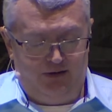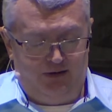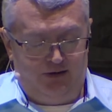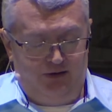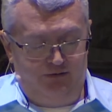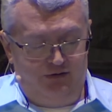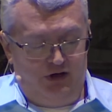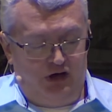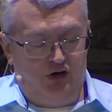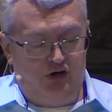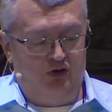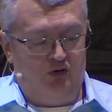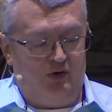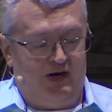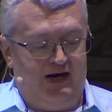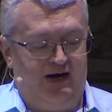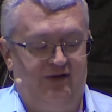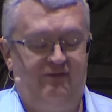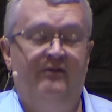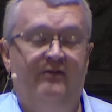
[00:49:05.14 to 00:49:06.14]
You know
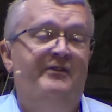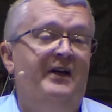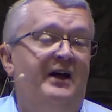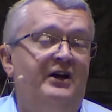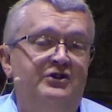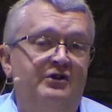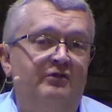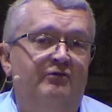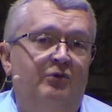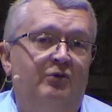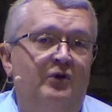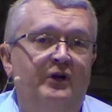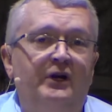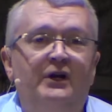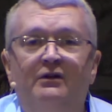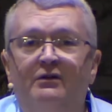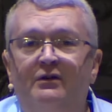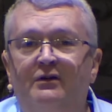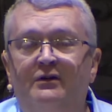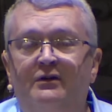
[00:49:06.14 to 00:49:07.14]
I have affection for
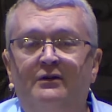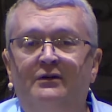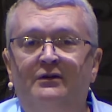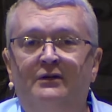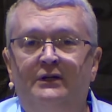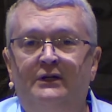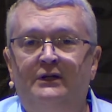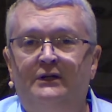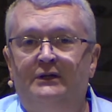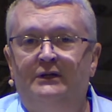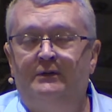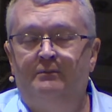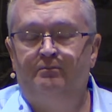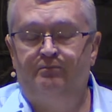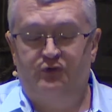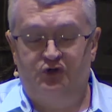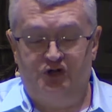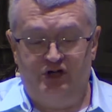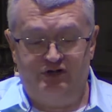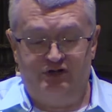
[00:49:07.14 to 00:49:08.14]
you.
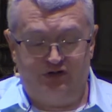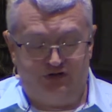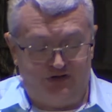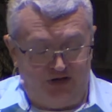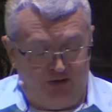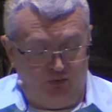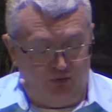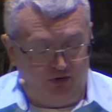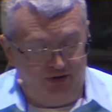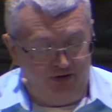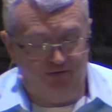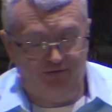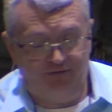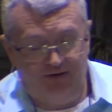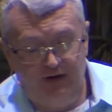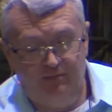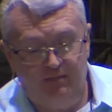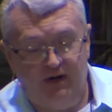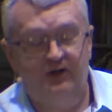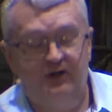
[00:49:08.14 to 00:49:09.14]
Jesus said, well, then
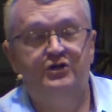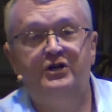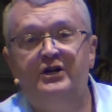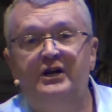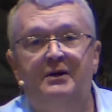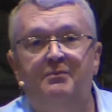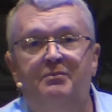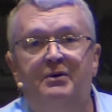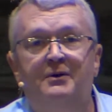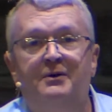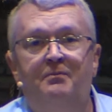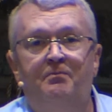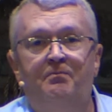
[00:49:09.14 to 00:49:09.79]
feed my sheep.